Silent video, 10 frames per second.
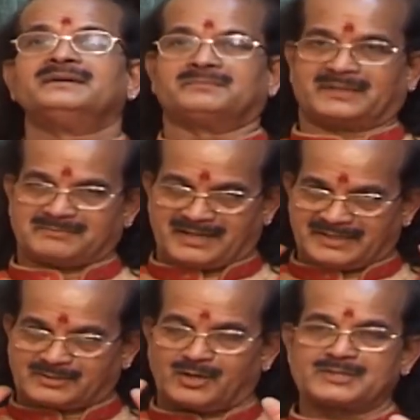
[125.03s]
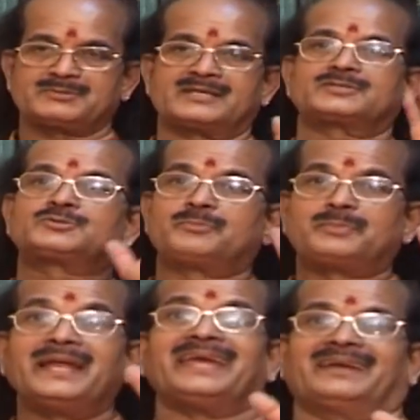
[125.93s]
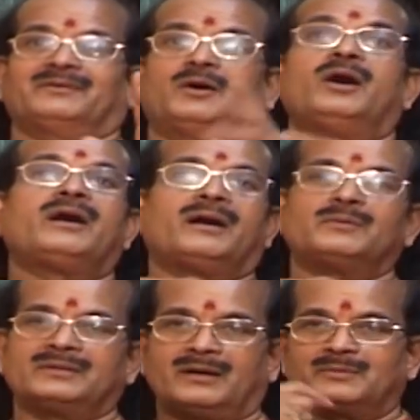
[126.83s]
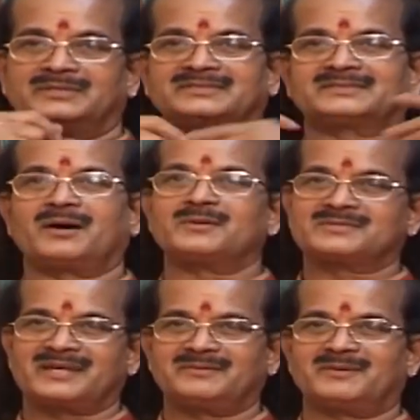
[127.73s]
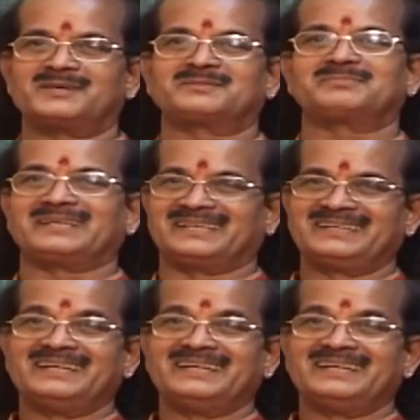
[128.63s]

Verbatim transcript: But my cause was to play. Oh, how loud this sounds! I want to play.